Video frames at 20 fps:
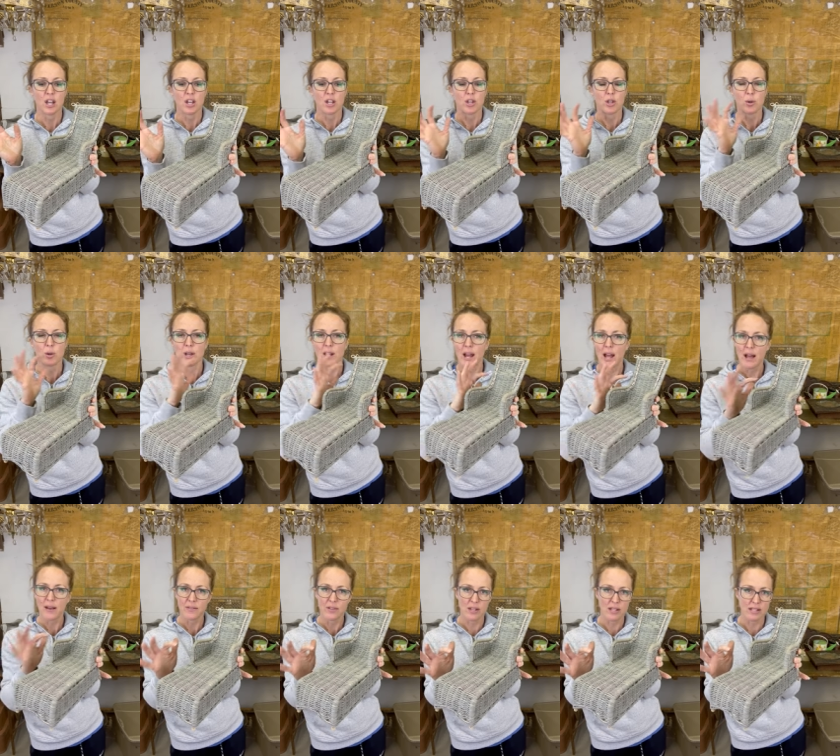You could
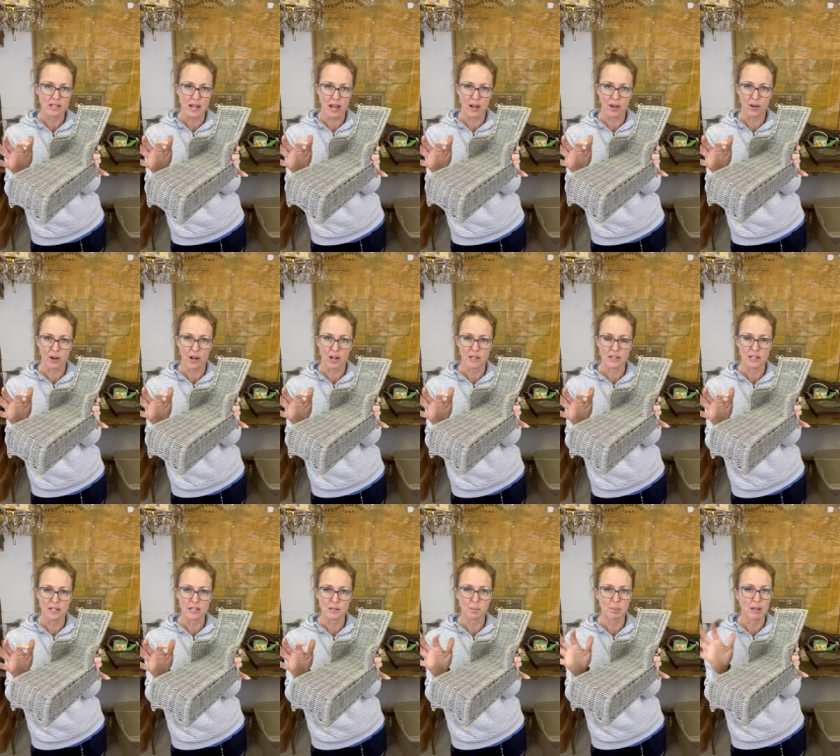have this out on
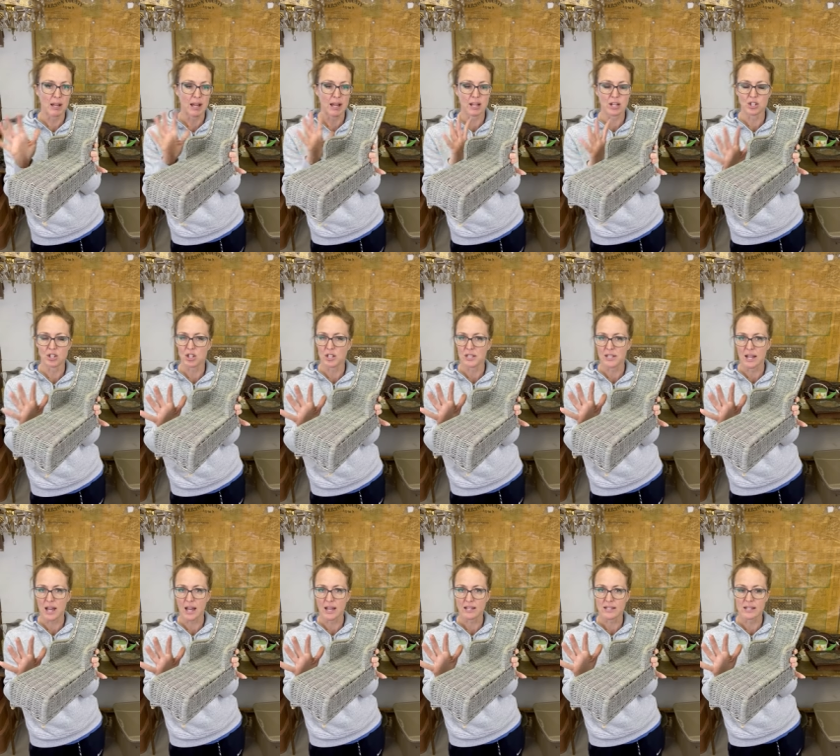display just
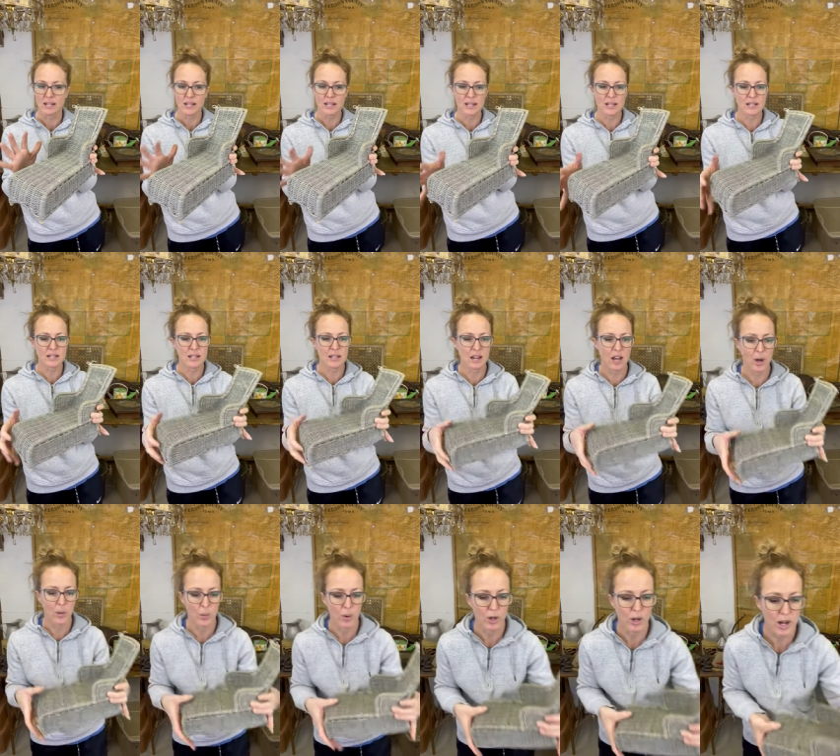as is and
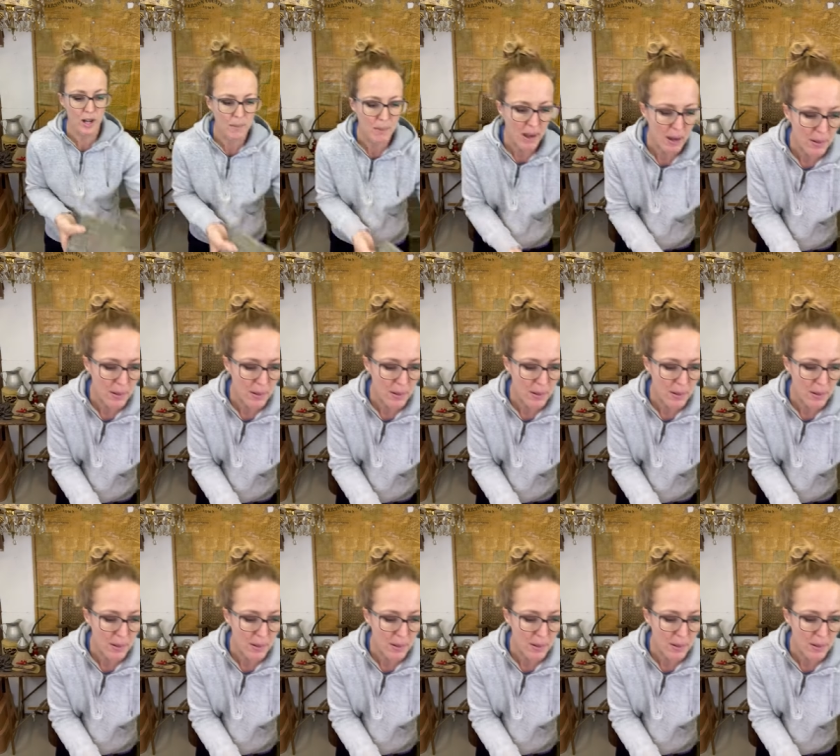not worry about